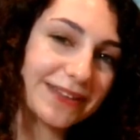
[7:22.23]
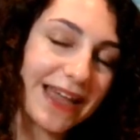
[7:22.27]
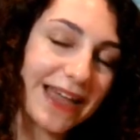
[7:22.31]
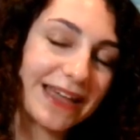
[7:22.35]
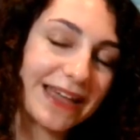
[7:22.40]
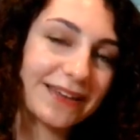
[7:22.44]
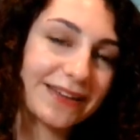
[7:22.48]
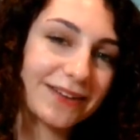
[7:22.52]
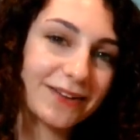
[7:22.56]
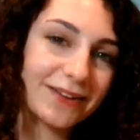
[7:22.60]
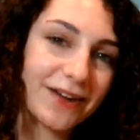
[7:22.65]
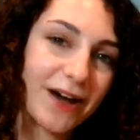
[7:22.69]

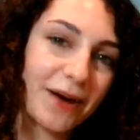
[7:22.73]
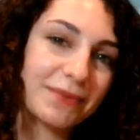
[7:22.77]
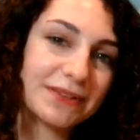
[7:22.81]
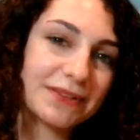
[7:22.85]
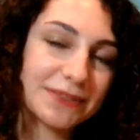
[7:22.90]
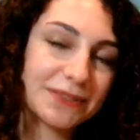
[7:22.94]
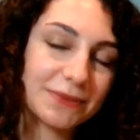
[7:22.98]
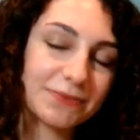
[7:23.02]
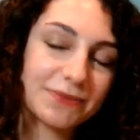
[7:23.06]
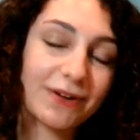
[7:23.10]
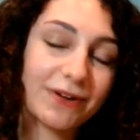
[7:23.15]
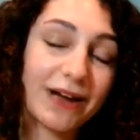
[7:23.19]
Like,
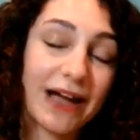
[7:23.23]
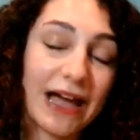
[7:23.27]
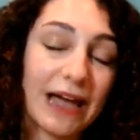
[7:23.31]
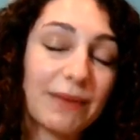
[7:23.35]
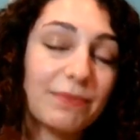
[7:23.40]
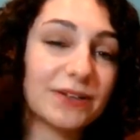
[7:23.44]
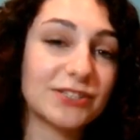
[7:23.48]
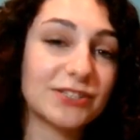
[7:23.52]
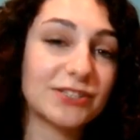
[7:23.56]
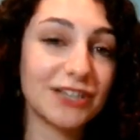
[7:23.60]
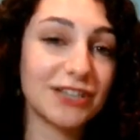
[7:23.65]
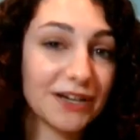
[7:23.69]
comment,
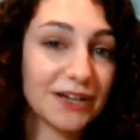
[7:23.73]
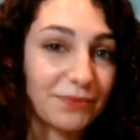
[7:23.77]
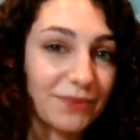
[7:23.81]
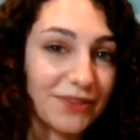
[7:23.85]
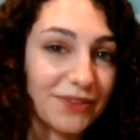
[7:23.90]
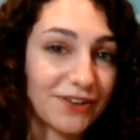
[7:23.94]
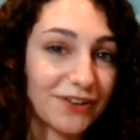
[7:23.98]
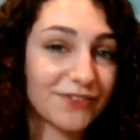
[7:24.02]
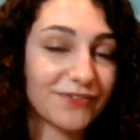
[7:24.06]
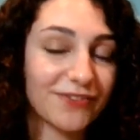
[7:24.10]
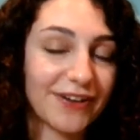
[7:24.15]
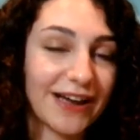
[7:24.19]
subscribe, share it
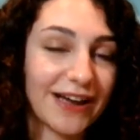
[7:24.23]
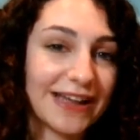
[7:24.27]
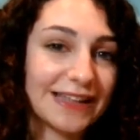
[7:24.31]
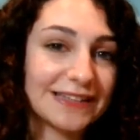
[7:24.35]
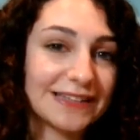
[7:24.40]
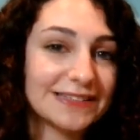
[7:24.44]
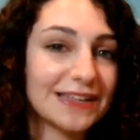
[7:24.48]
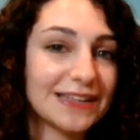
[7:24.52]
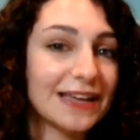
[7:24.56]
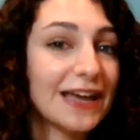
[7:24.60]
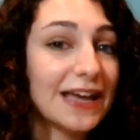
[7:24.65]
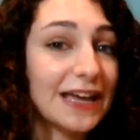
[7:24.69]
with your
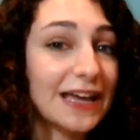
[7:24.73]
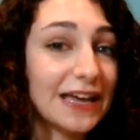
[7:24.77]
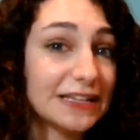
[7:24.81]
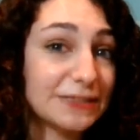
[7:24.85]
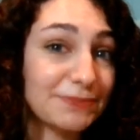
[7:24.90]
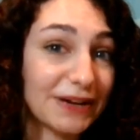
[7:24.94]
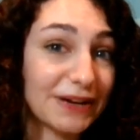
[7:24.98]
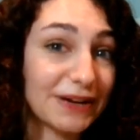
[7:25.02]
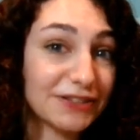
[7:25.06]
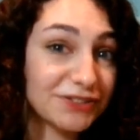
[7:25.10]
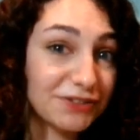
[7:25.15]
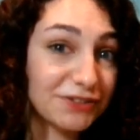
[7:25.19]
friends,
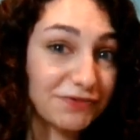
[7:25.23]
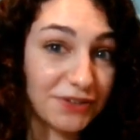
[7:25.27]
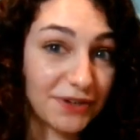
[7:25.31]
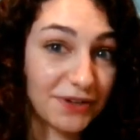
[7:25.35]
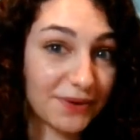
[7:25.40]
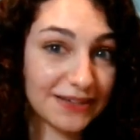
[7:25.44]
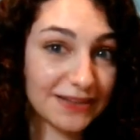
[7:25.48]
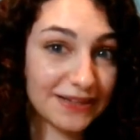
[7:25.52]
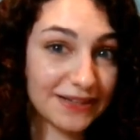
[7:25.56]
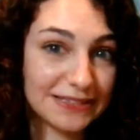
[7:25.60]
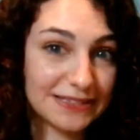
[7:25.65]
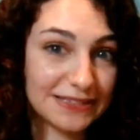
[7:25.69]
especially if
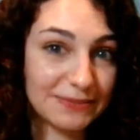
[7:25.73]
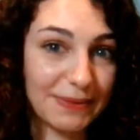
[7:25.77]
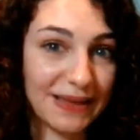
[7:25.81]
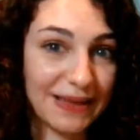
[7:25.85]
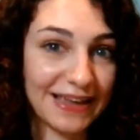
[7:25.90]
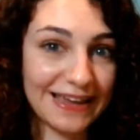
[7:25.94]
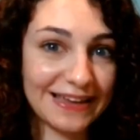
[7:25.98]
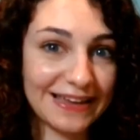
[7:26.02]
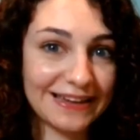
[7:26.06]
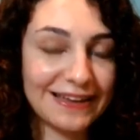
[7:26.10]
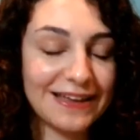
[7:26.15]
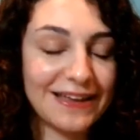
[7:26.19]
you're going to
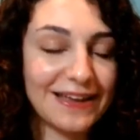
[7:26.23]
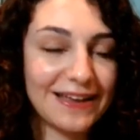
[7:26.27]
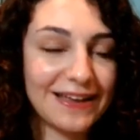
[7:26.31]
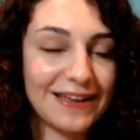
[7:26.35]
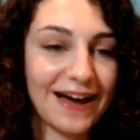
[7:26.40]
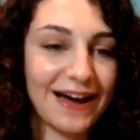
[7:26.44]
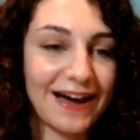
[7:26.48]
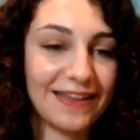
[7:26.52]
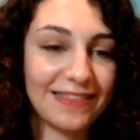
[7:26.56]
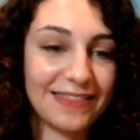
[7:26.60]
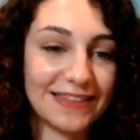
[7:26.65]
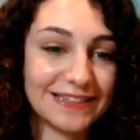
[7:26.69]
Spain
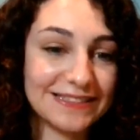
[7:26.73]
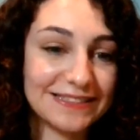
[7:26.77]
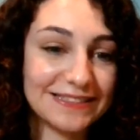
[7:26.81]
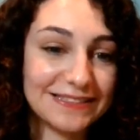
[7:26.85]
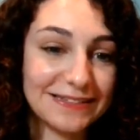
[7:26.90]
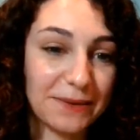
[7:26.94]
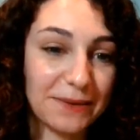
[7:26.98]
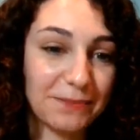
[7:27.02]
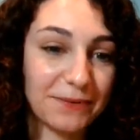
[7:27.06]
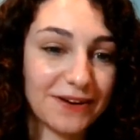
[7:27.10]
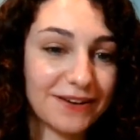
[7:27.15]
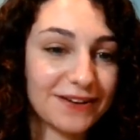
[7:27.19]
this
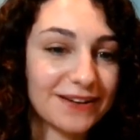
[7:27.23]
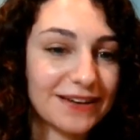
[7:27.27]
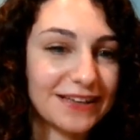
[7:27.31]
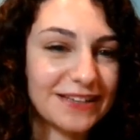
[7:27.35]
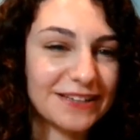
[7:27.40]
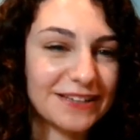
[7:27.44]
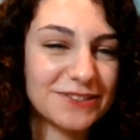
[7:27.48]
summer.